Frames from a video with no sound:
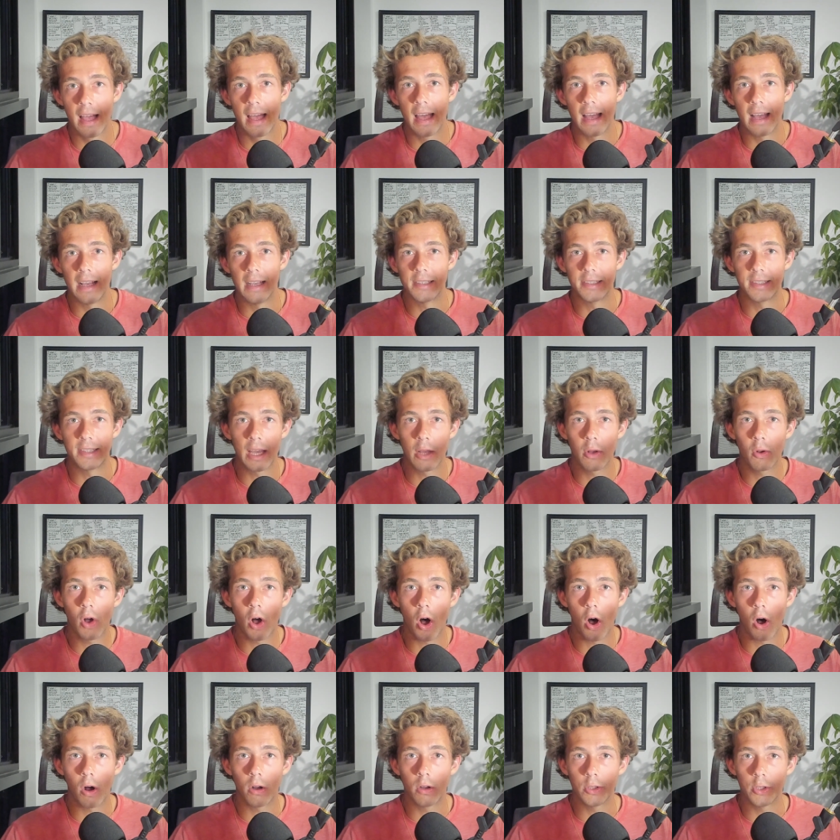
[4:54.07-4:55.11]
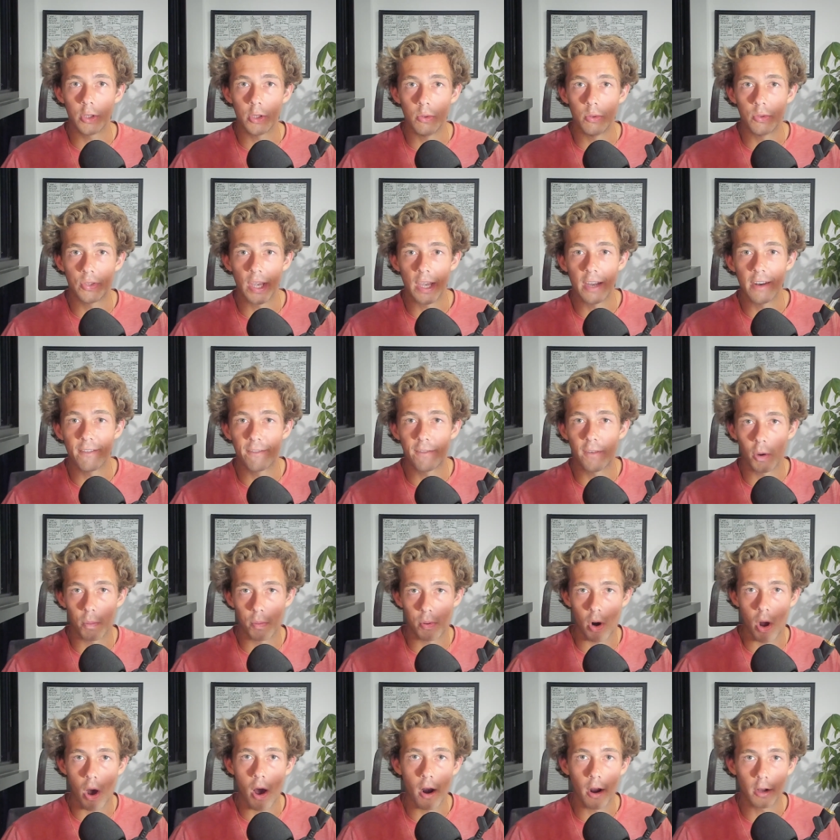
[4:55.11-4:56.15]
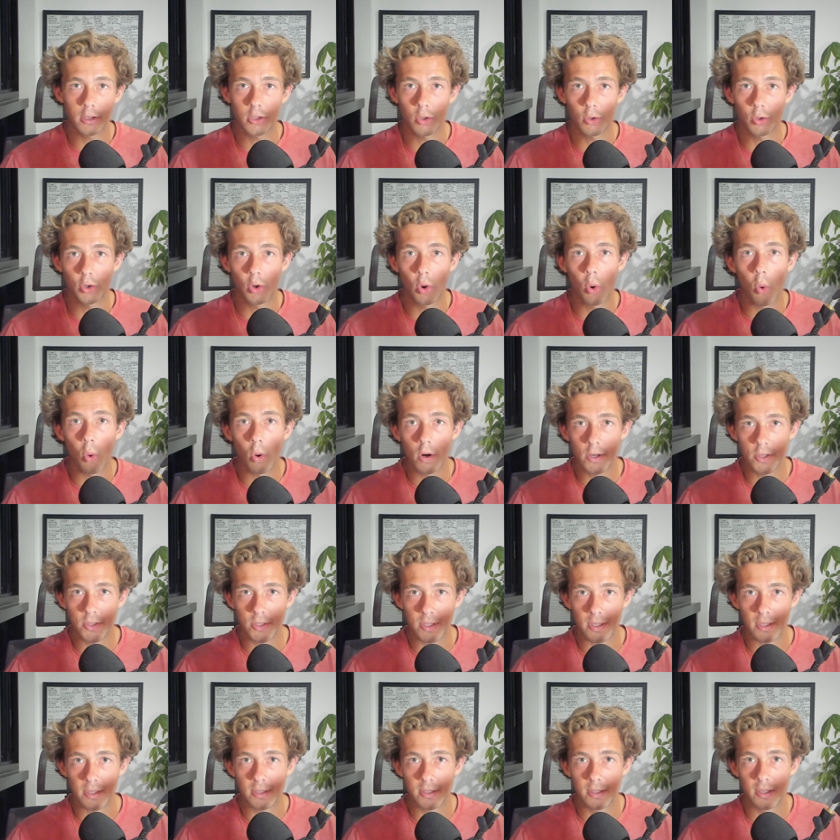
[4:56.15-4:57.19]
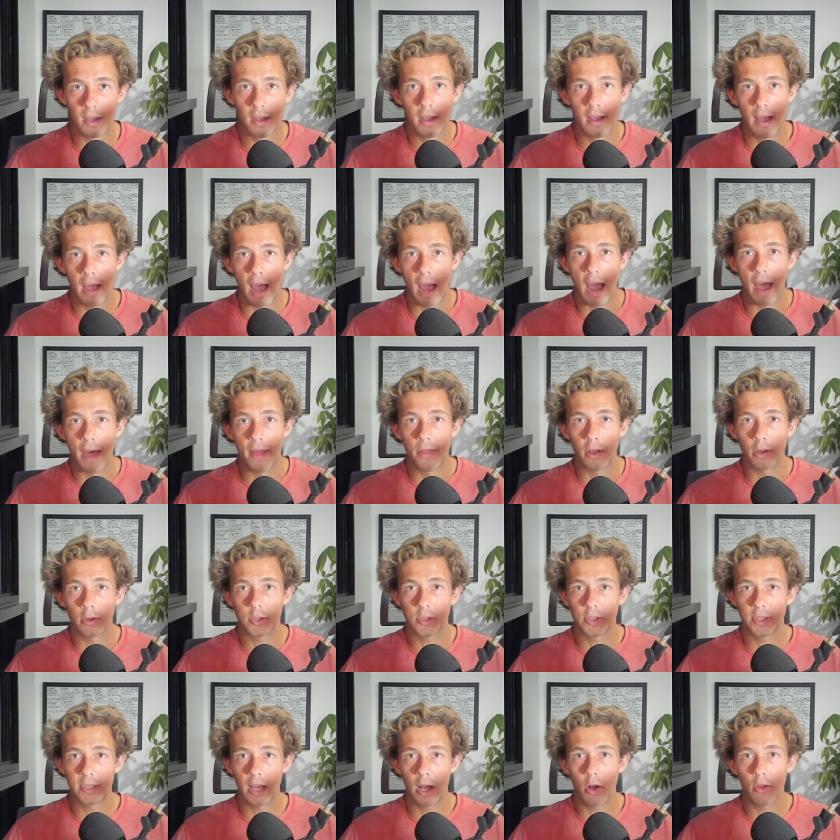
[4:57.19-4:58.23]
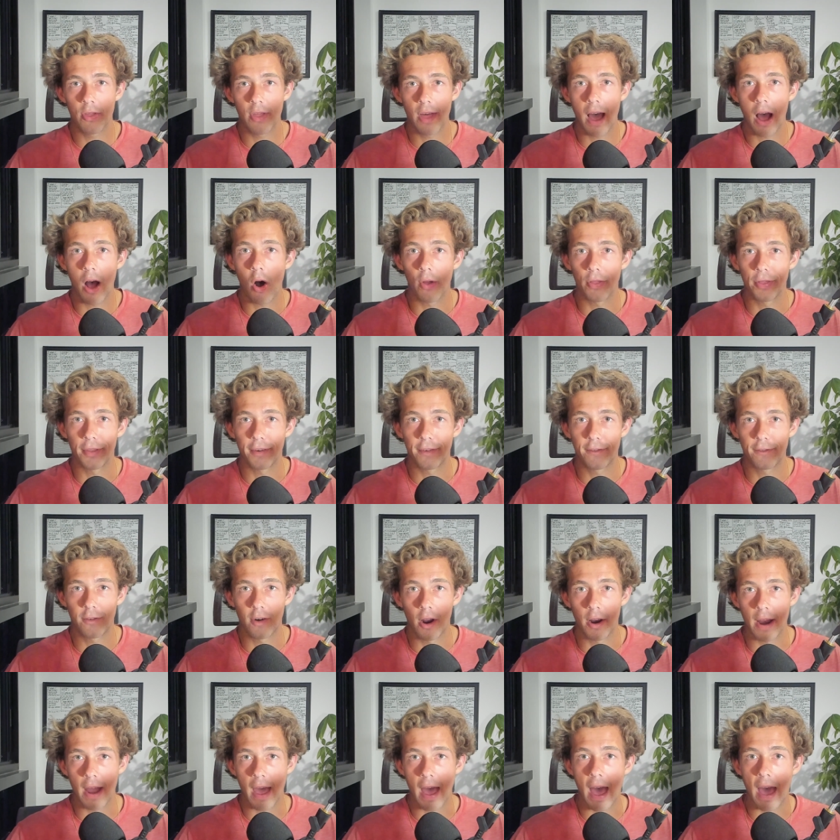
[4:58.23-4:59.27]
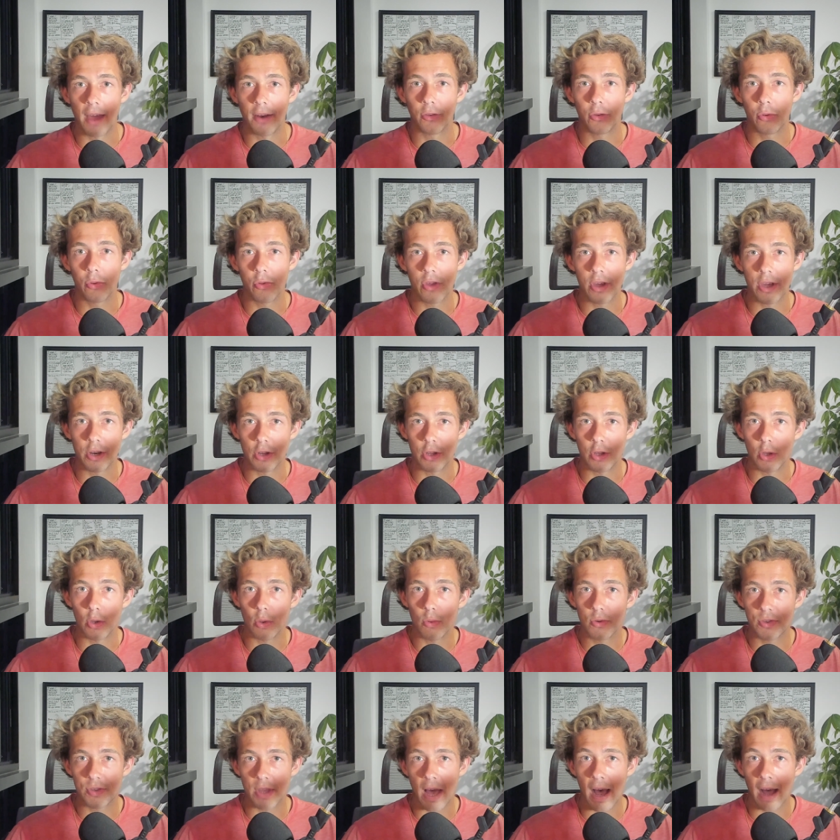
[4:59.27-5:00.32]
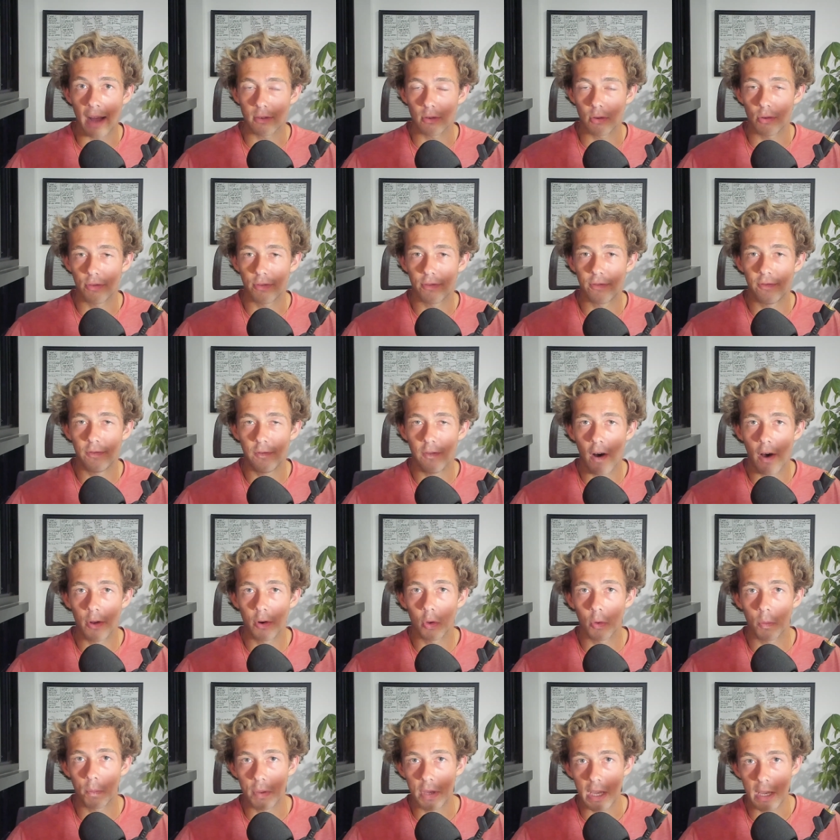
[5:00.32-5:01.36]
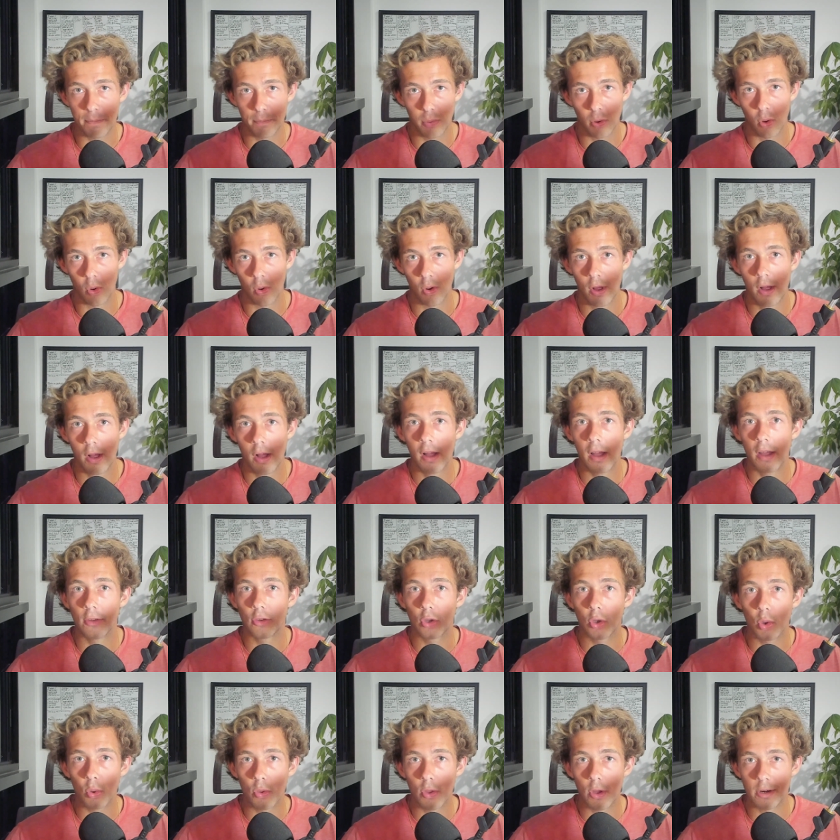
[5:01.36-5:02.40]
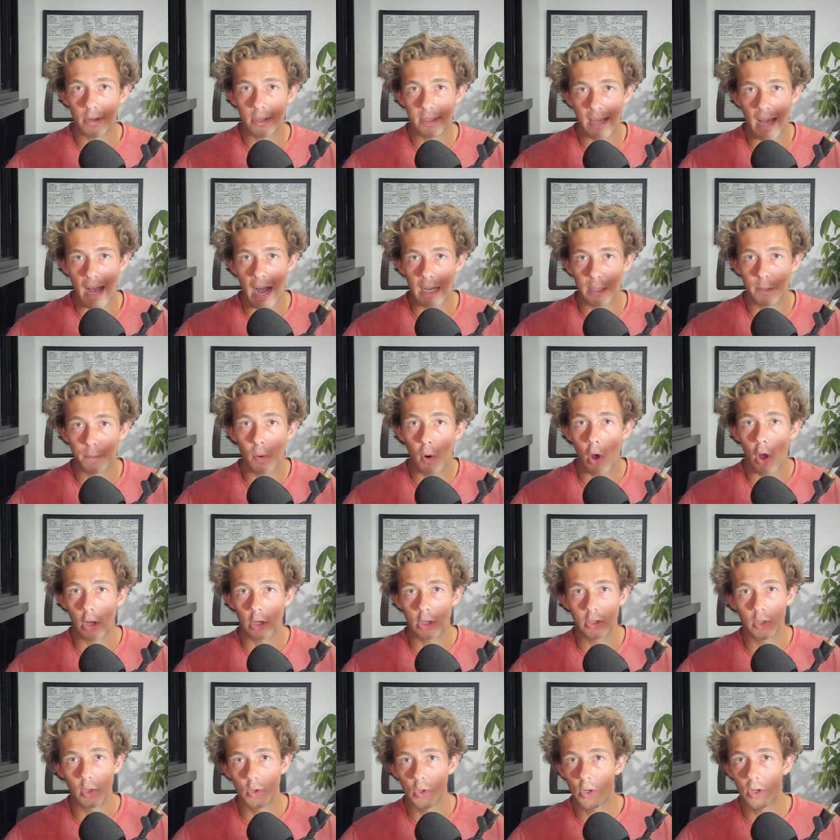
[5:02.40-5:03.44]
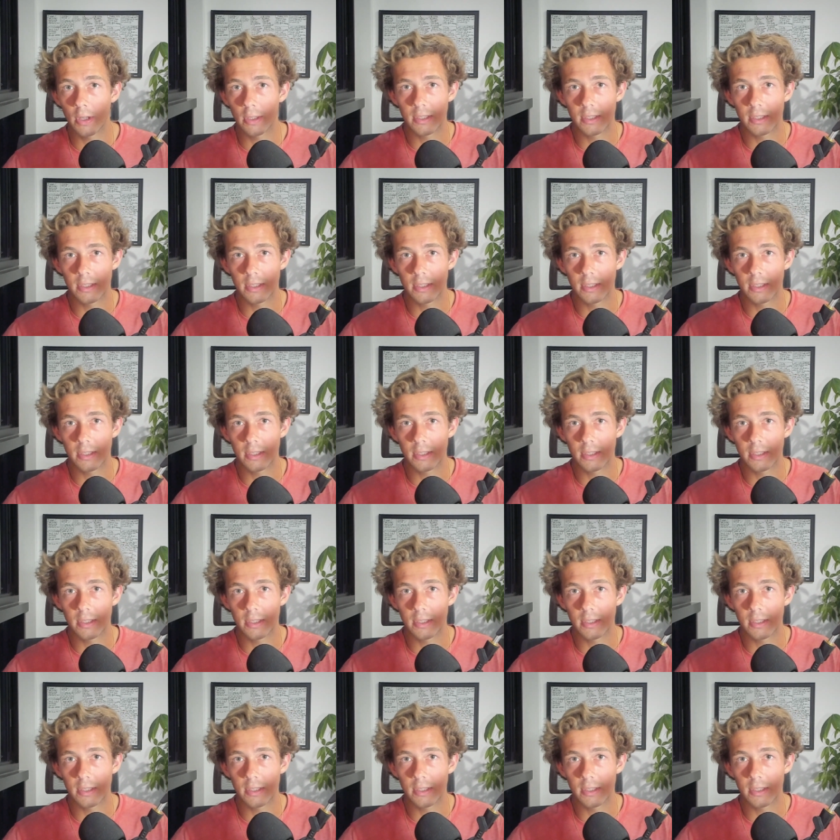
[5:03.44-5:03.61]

is they'll all use info products or courses and they'll sell that on the front end to then use that to funnel people to their SaaS products. So you could